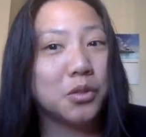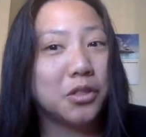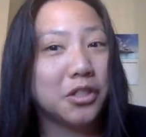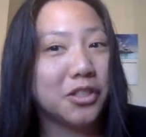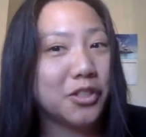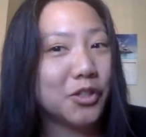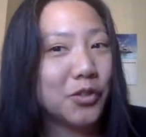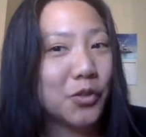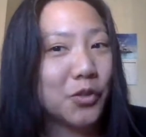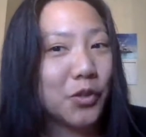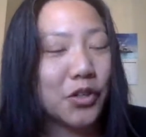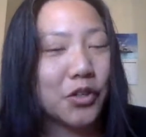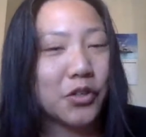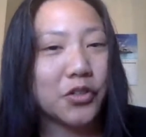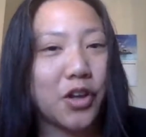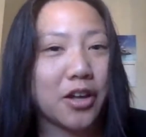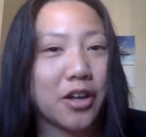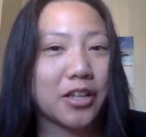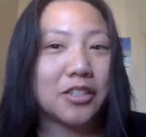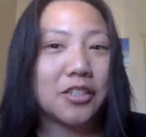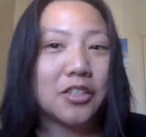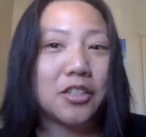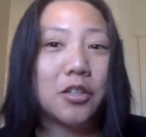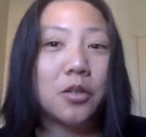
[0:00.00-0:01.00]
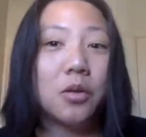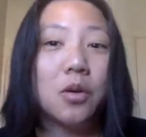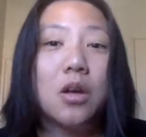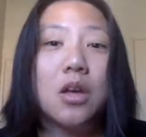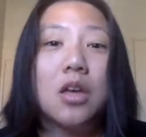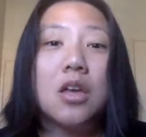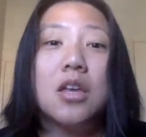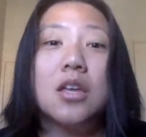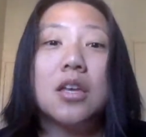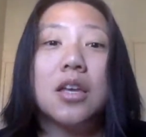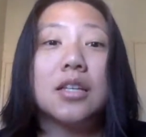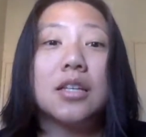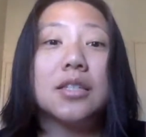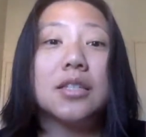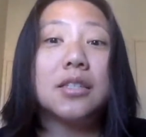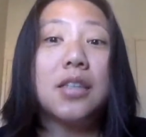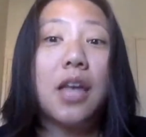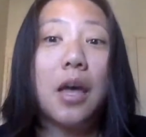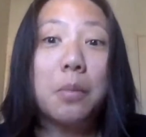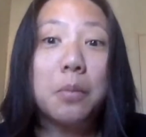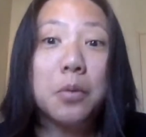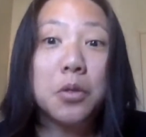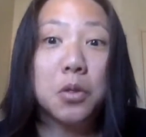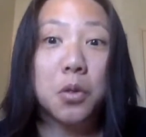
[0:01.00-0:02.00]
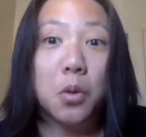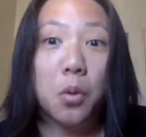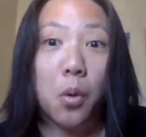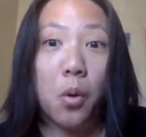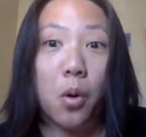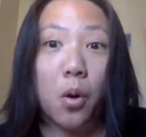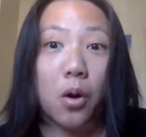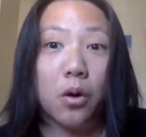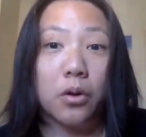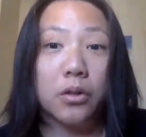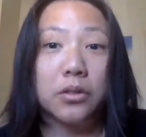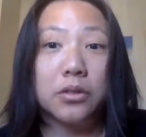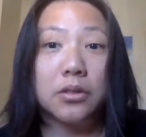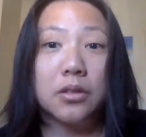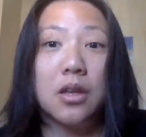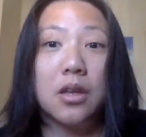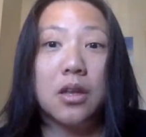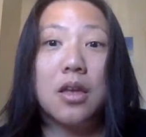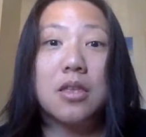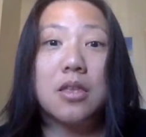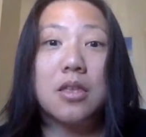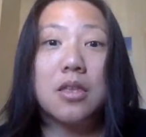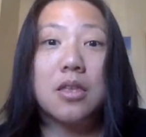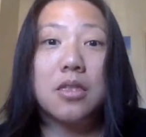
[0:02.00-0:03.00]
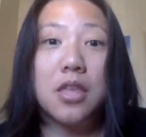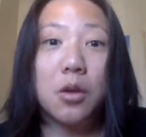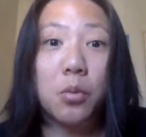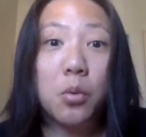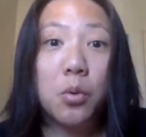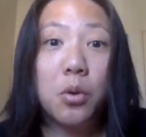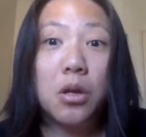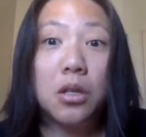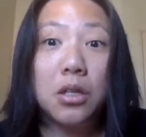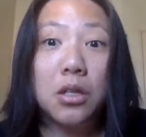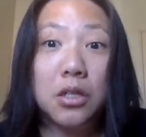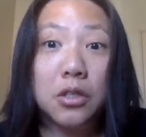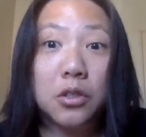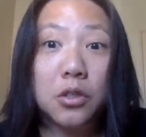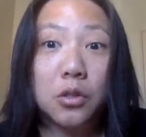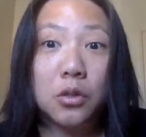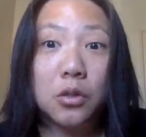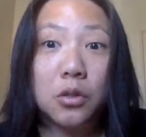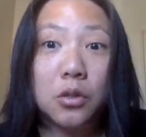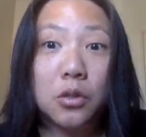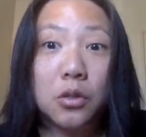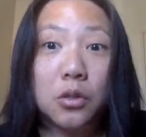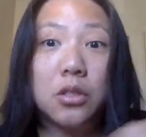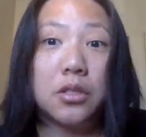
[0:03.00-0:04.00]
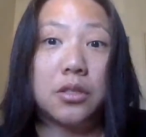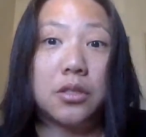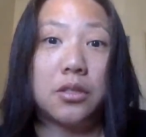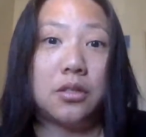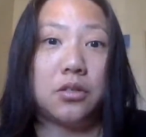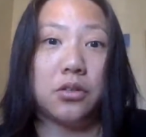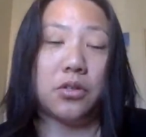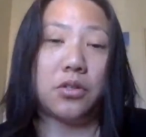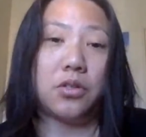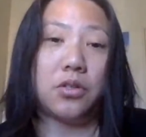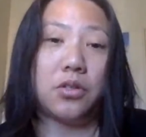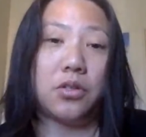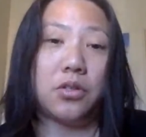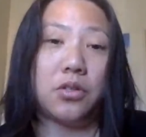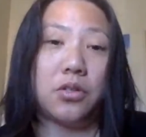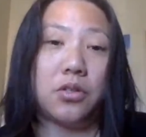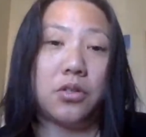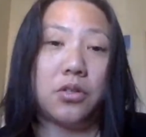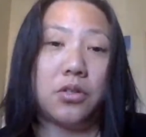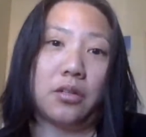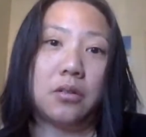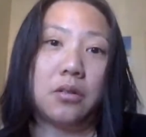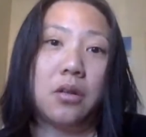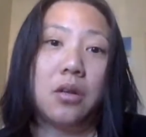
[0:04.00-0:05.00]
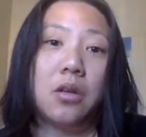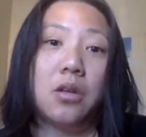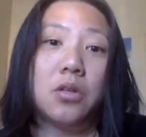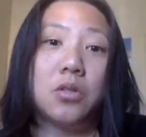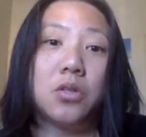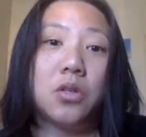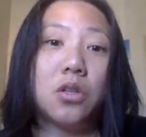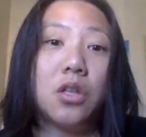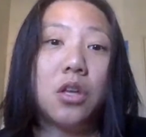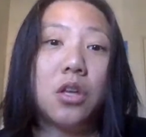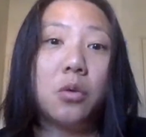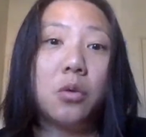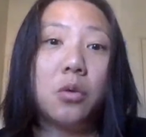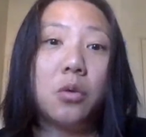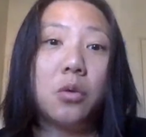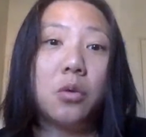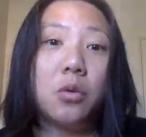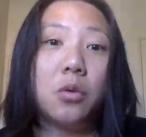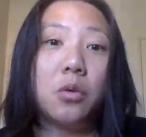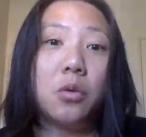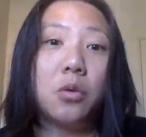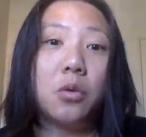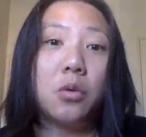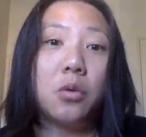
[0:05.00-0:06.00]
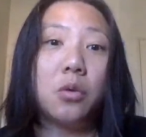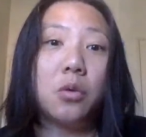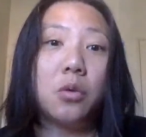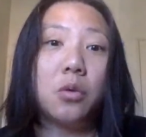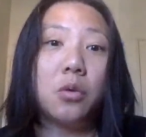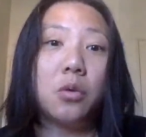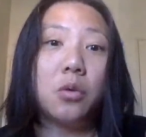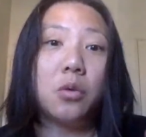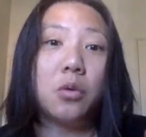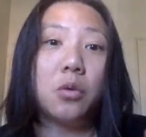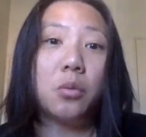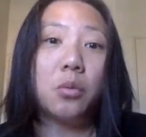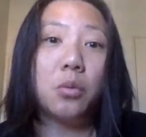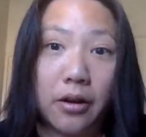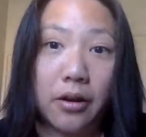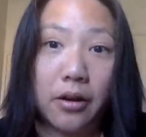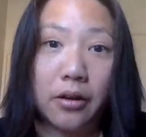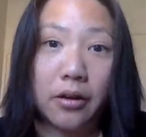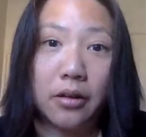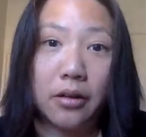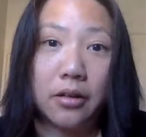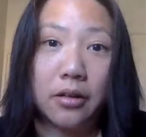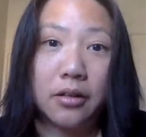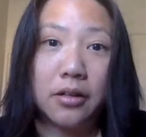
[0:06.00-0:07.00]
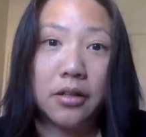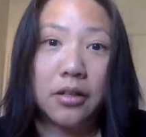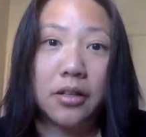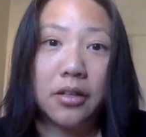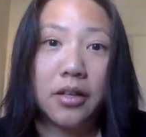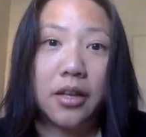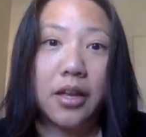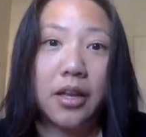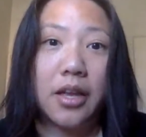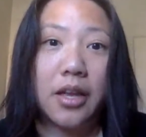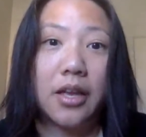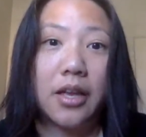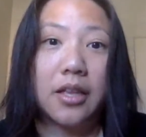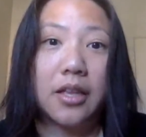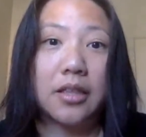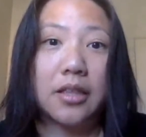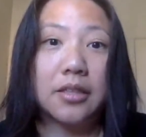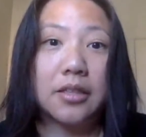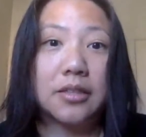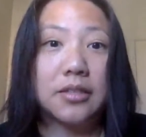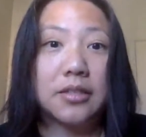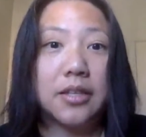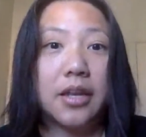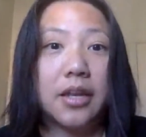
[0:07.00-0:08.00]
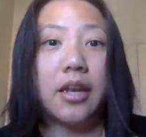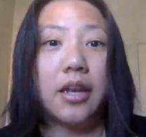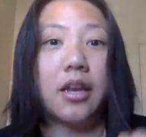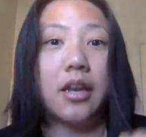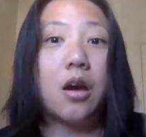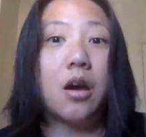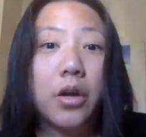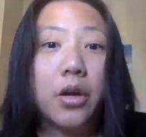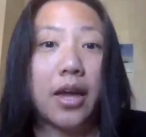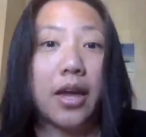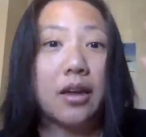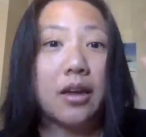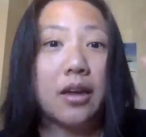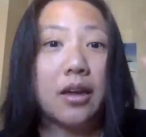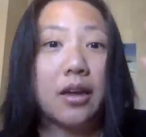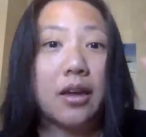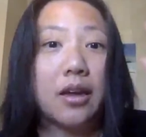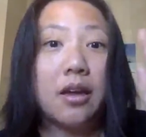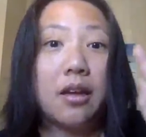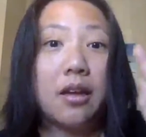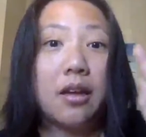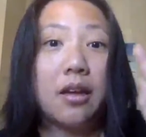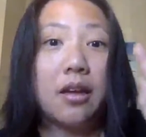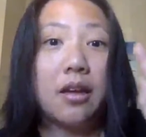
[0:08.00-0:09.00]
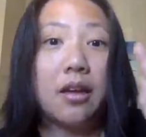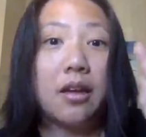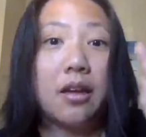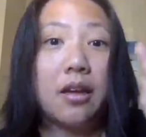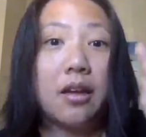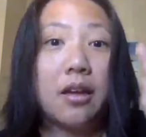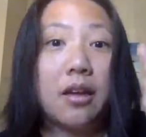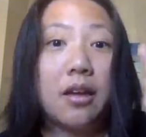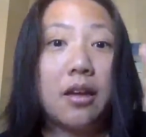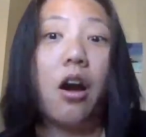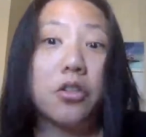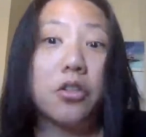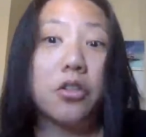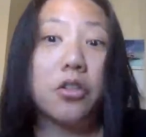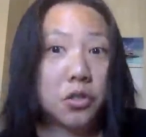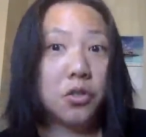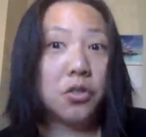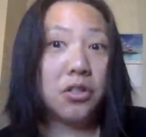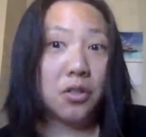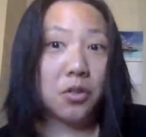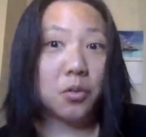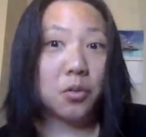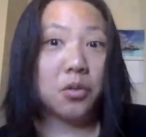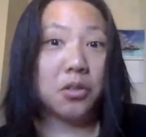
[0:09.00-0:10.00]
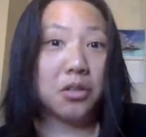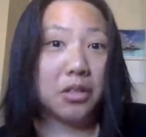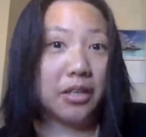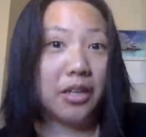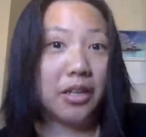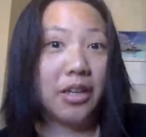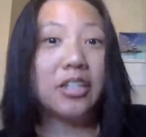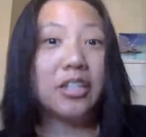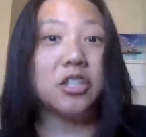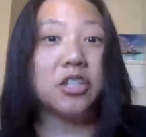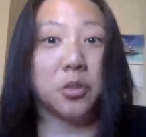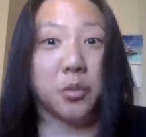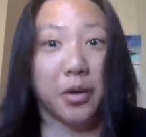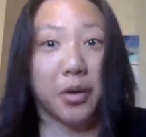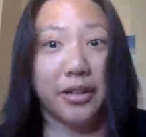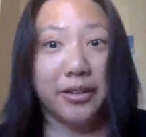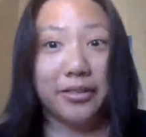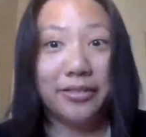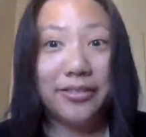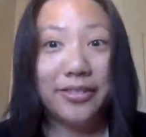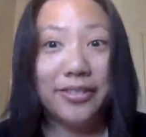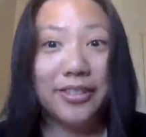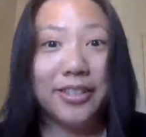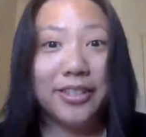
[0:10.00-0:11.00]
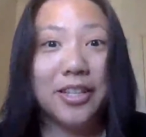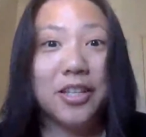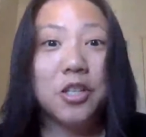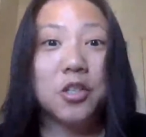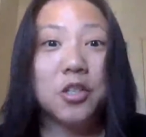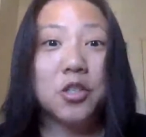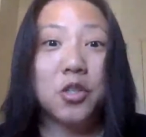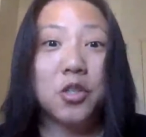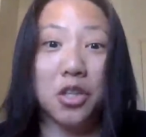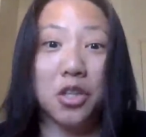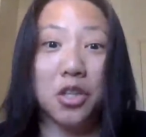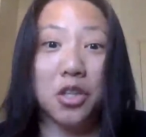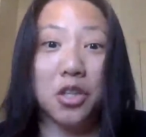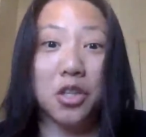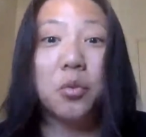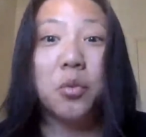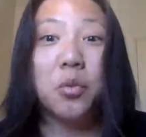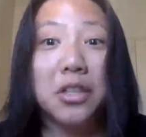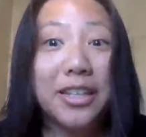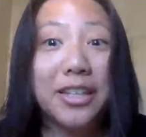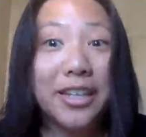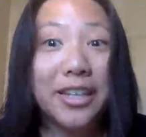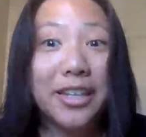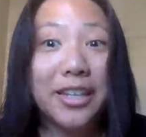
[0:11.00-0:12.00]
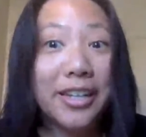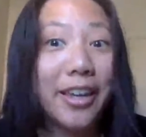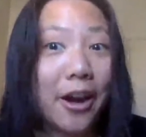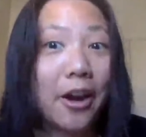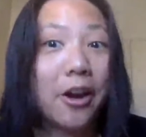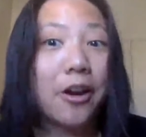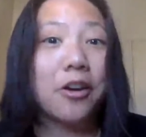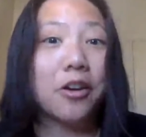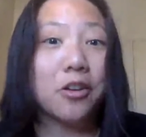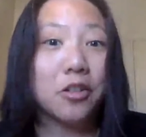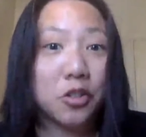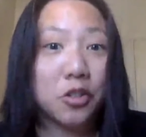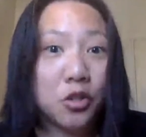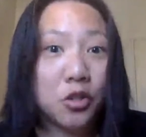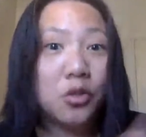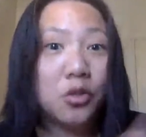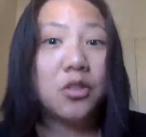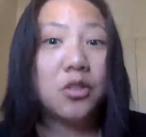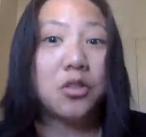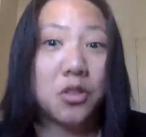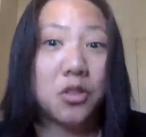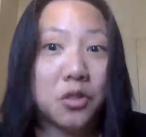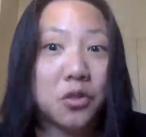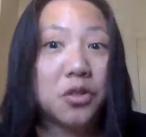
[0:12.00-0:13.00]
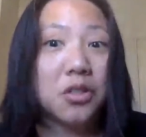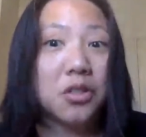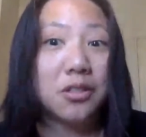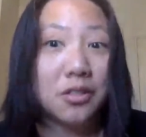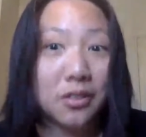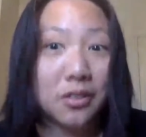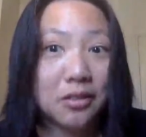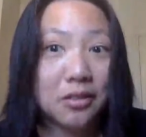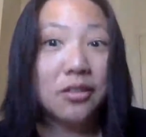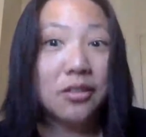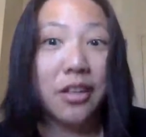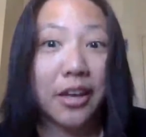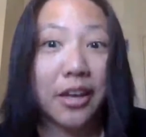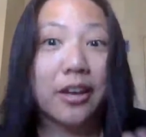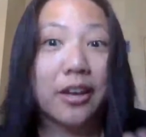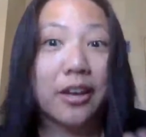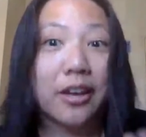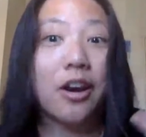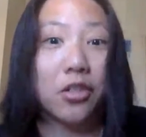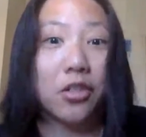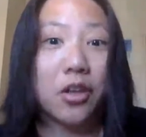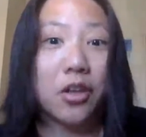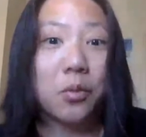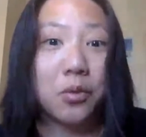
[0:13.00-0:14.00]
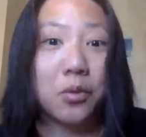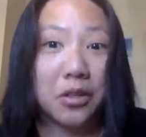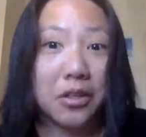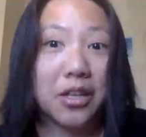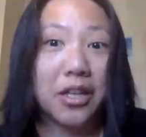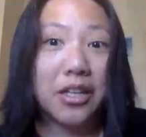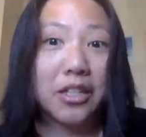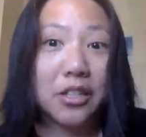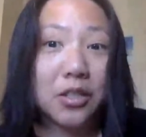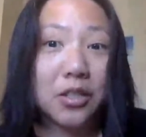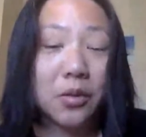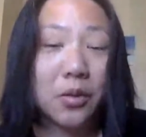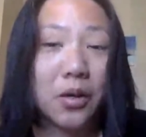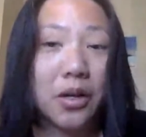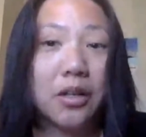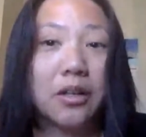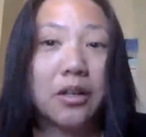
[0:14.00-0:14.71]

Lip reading: what school district you're talking to. Because some schools, they really do listen to the students. So they really care and say, okay, are the students really into it? So then you really need to care. Do the students are they really into it?